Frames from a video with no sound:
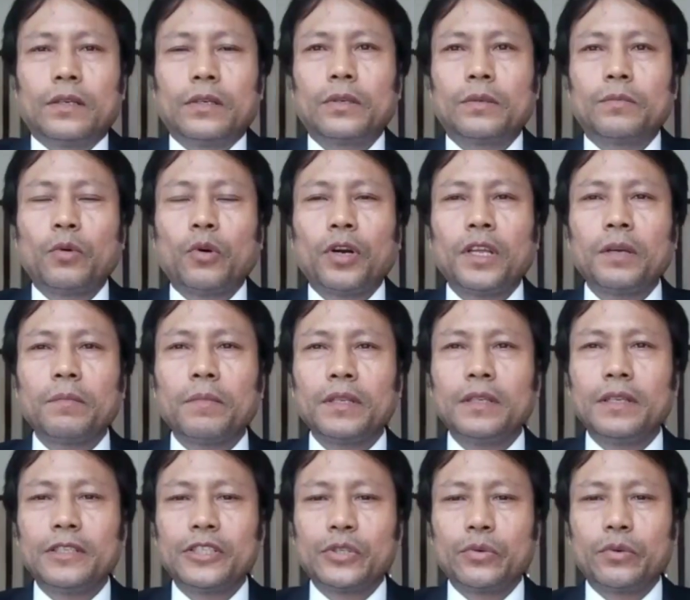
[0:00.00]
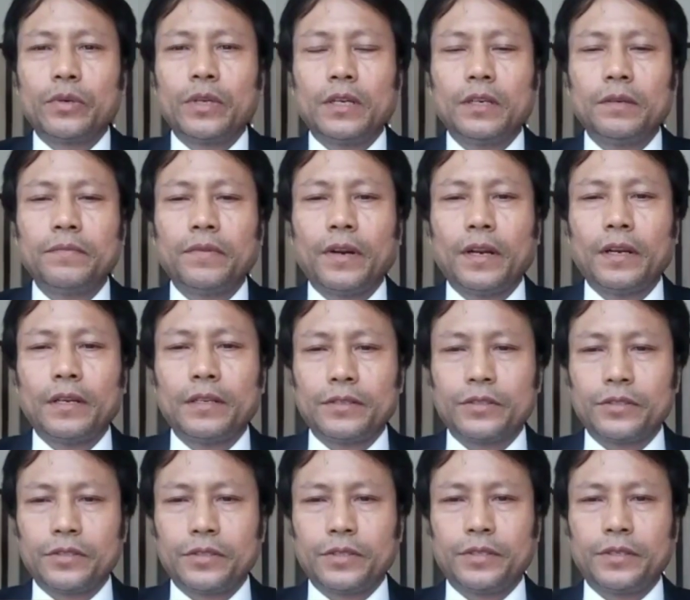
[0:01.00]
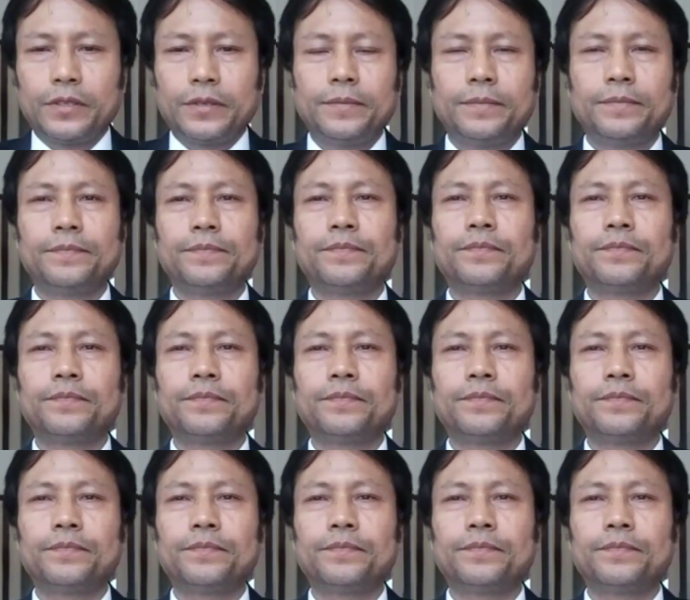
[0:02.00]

Good morning, my dear student friends.